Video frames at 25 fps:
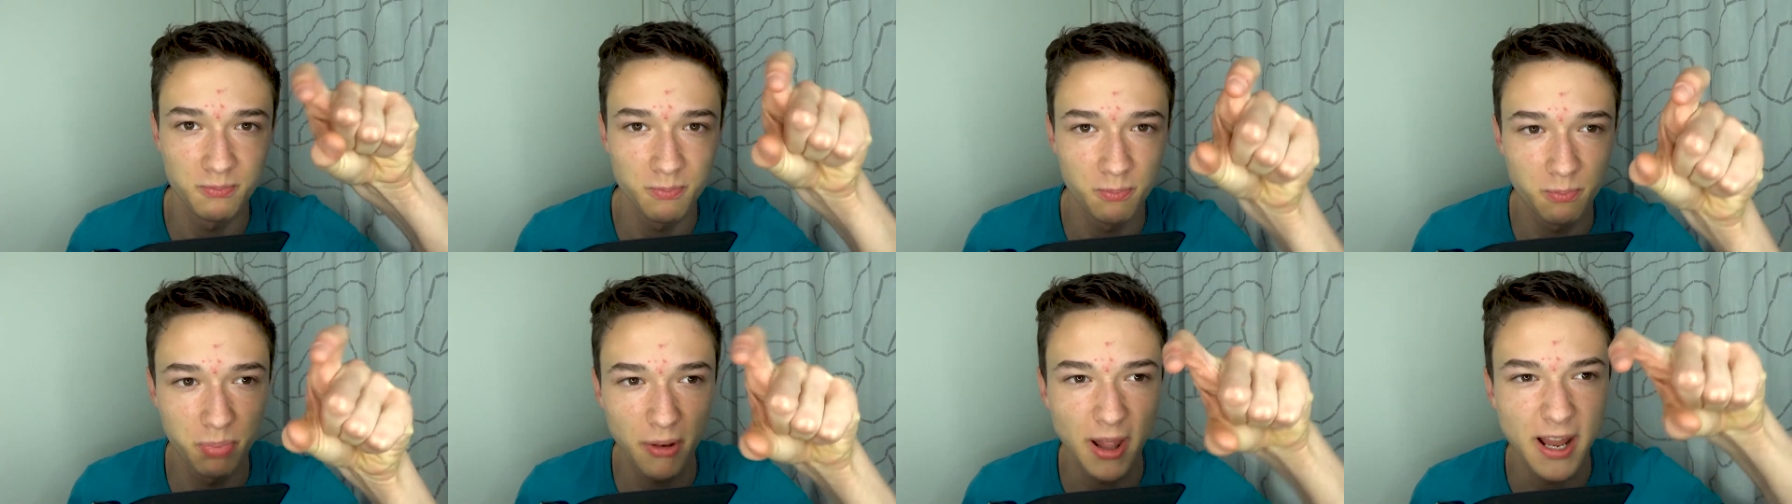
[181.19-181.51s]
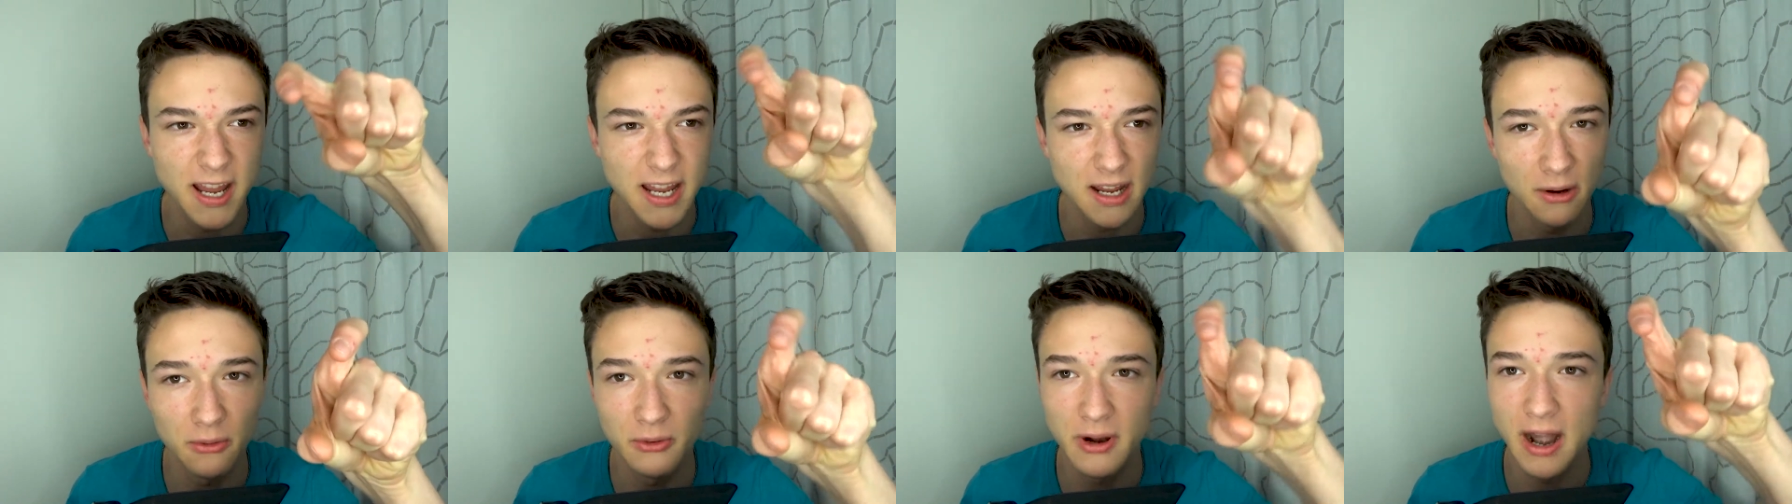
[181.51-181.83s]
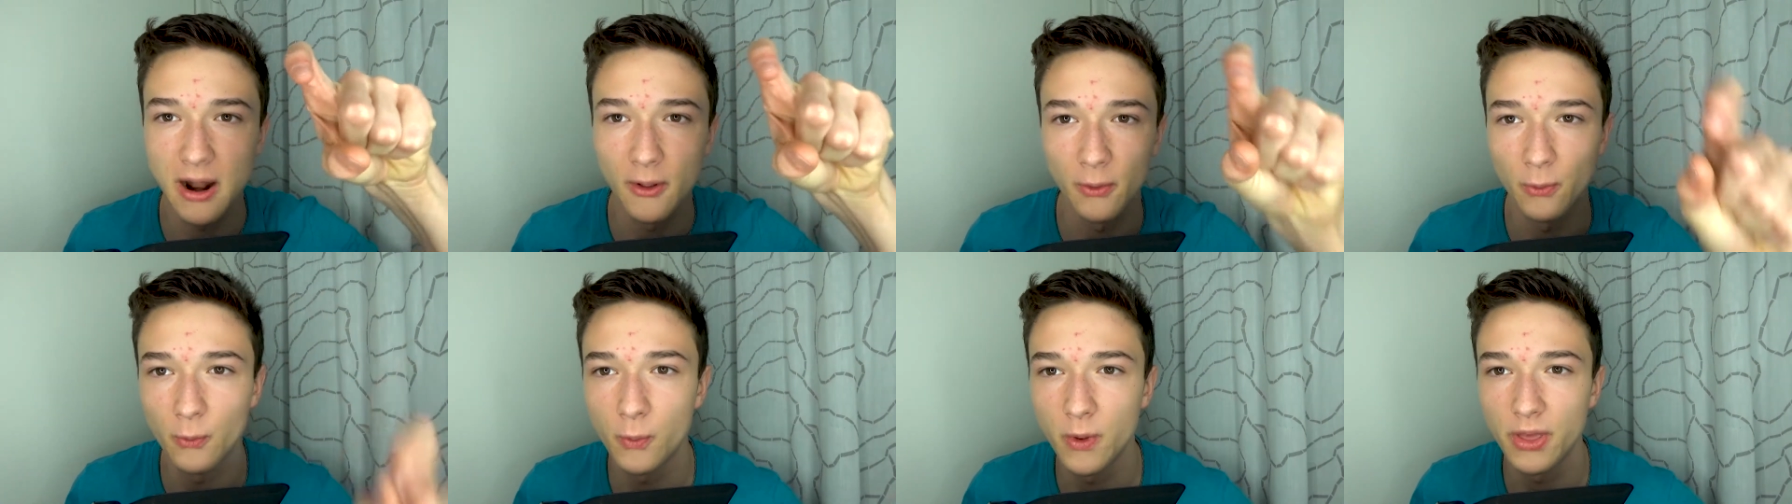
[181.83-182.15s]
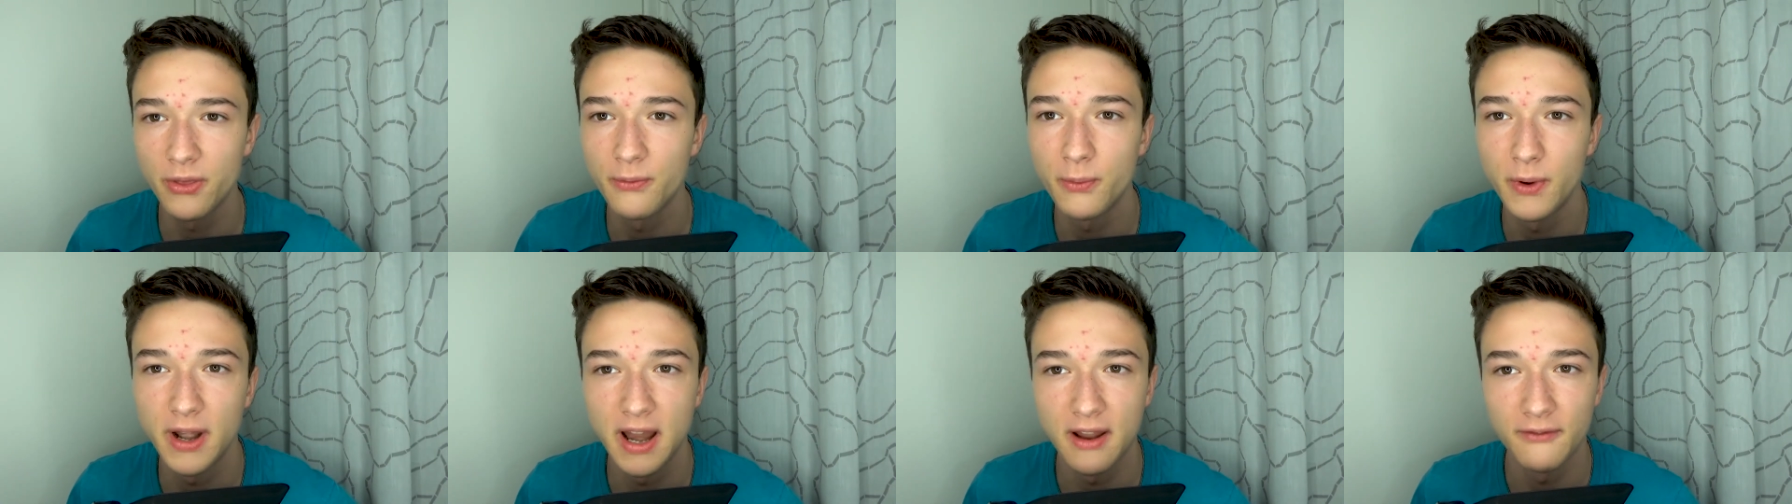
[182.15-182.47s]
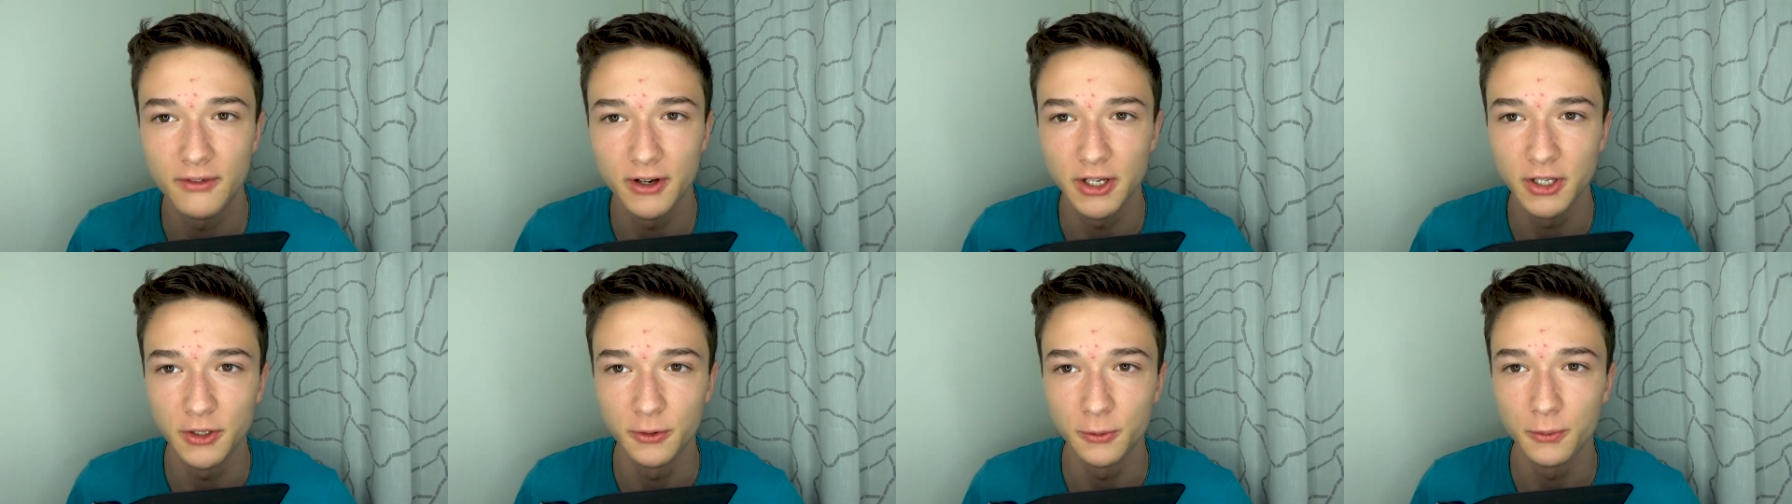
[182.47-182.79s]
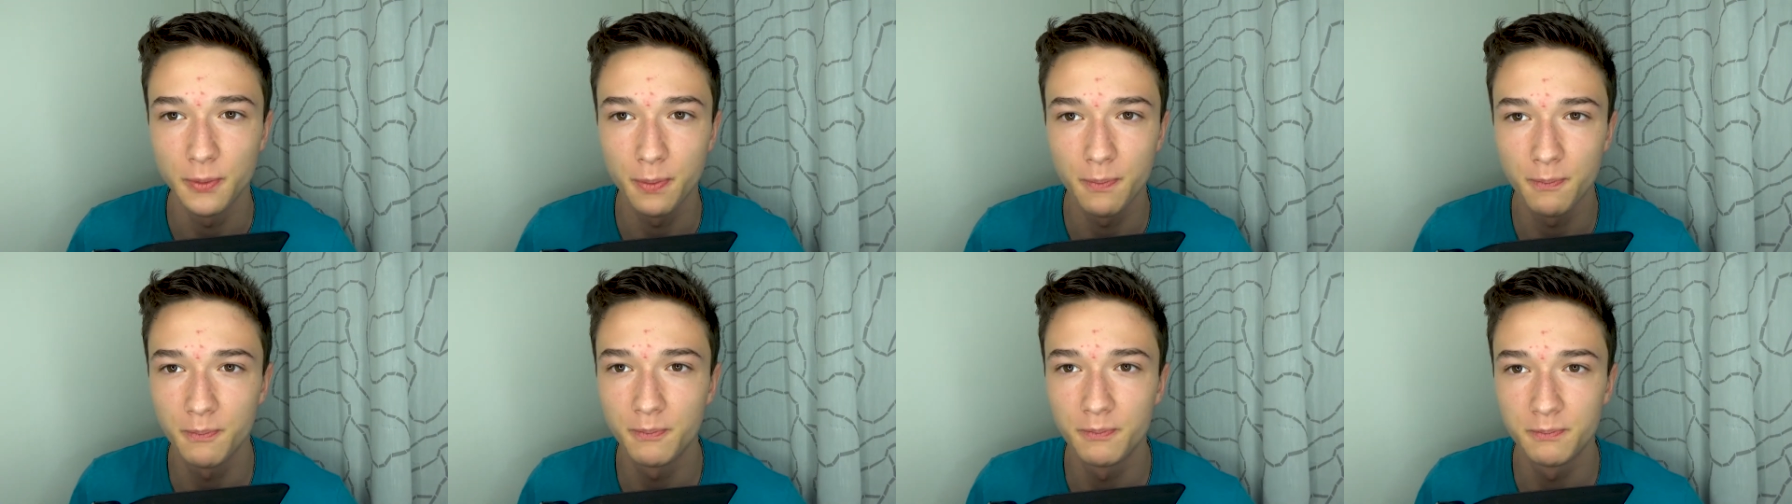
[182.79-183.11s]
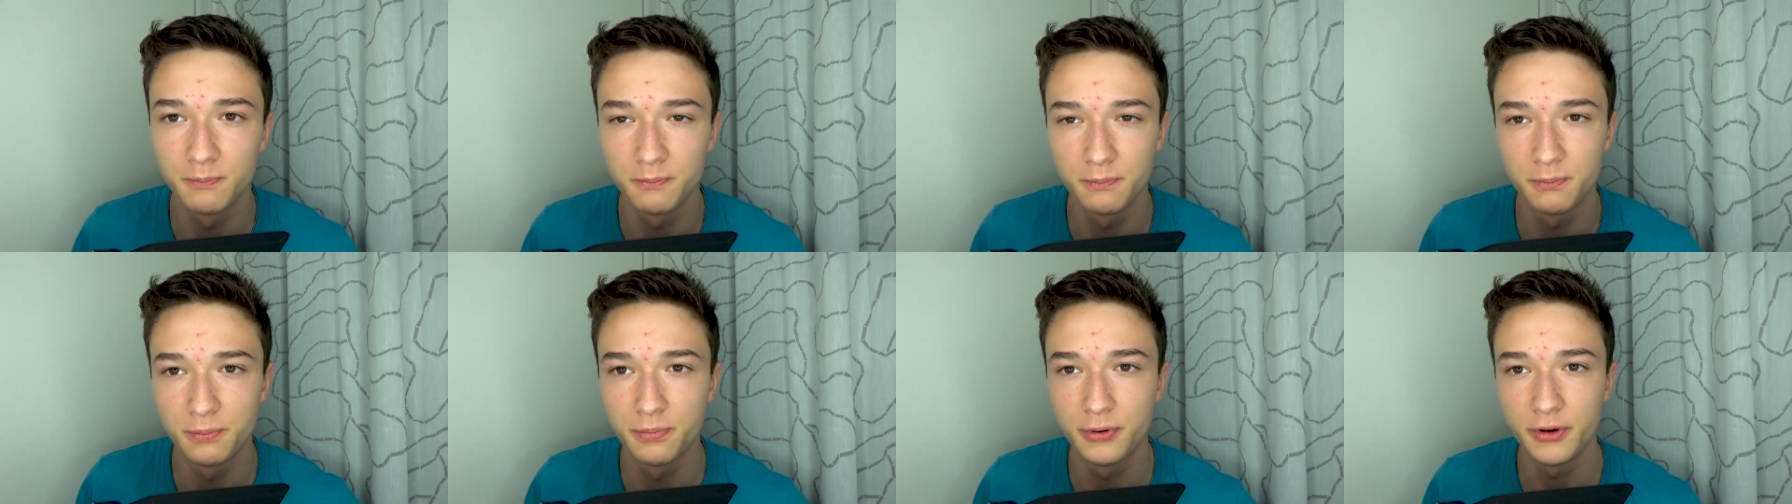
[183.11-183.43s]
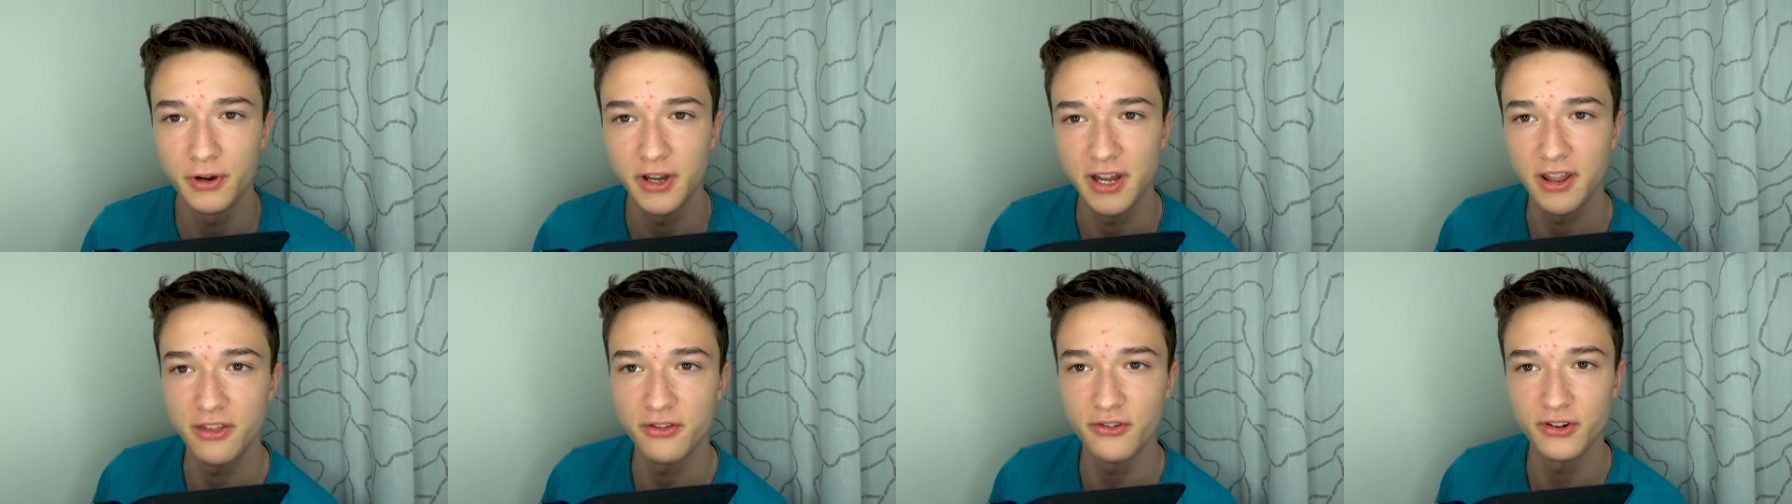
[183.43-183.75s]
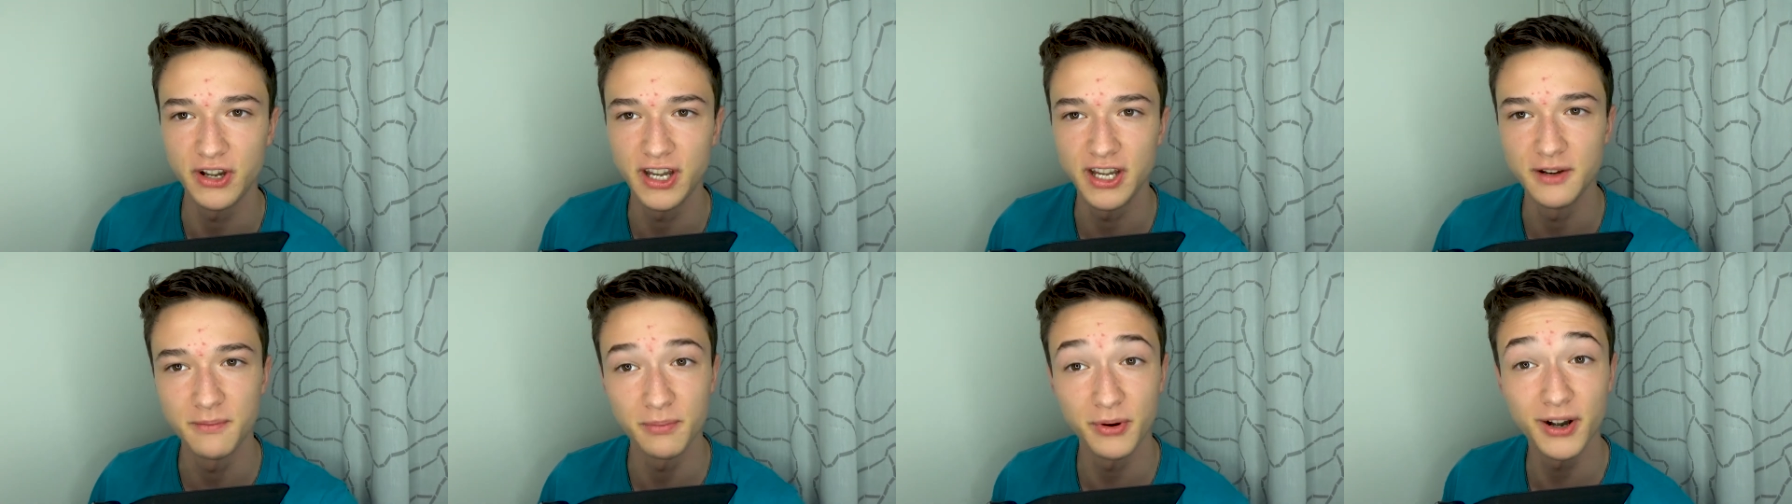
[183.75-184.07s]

playing around with whenever you pre 3D